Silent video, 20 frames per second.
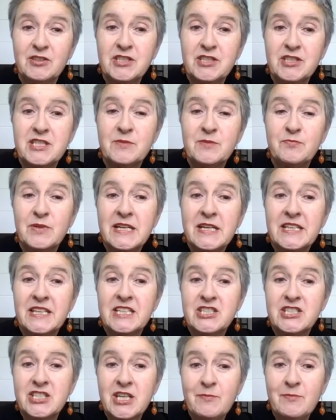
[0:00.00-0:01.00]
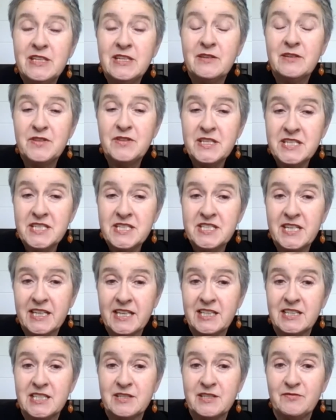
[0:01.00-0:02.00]
In order to break the hegemony of this
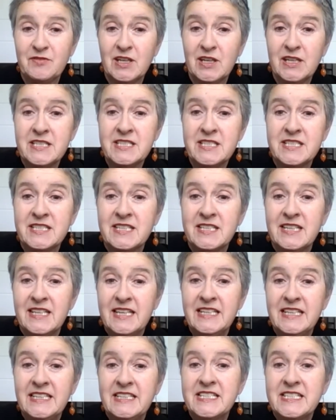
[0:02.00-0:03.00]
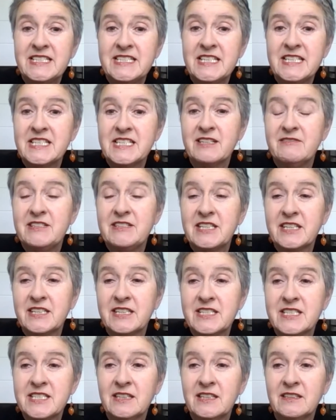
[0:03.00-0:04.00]
secular device, it is necessary to
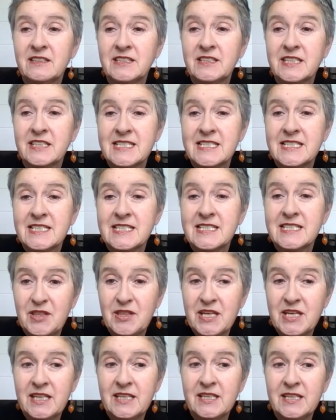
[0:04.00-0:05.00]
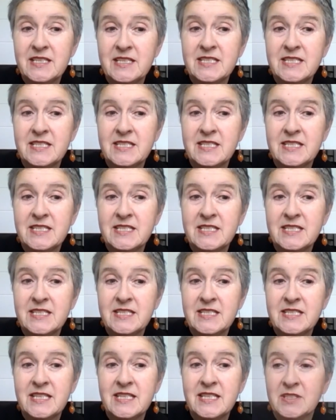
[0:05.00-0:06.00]
consult Islamic thinkers and ethical
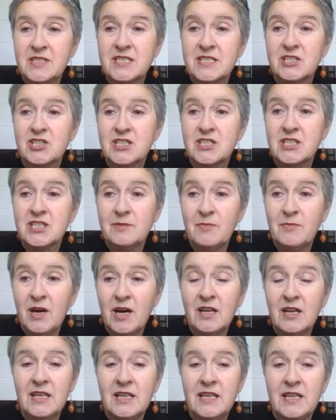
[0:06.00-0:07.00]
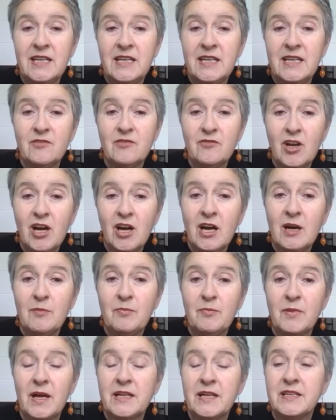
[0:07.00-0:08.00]
experts such as Kamali and
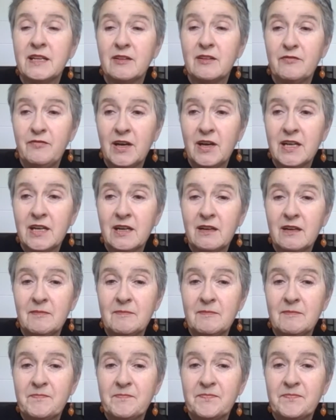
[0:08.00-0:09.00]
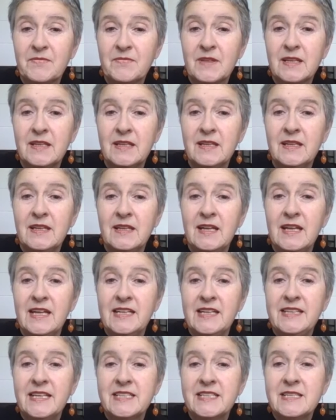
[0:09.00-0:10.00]
Raab and Al-Fadl.
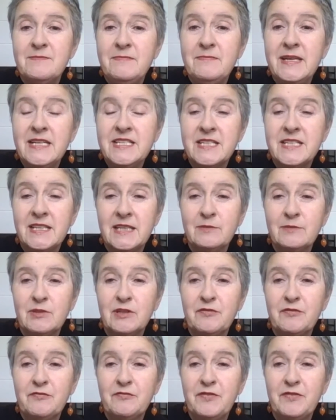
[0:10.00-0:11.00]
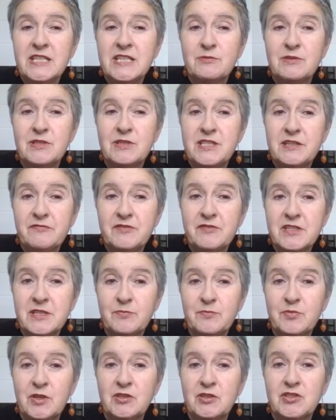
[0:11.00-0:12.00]
Yet immediately we are faced with
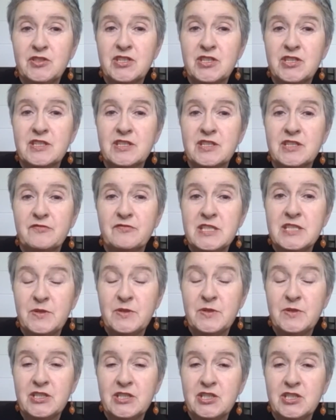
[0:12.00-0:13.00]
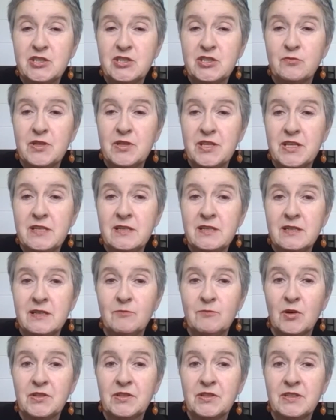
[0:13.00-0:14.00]
different approaches to free speech within
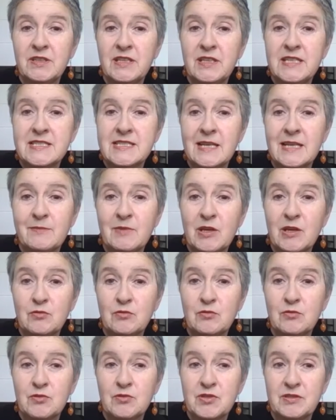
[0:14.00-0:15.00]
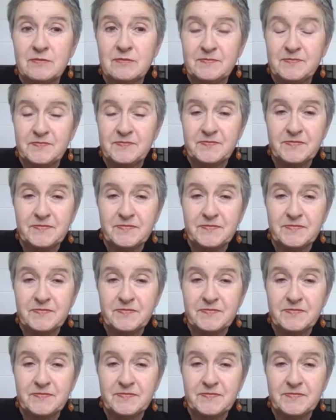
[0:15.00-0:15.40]
modern Islamic thought.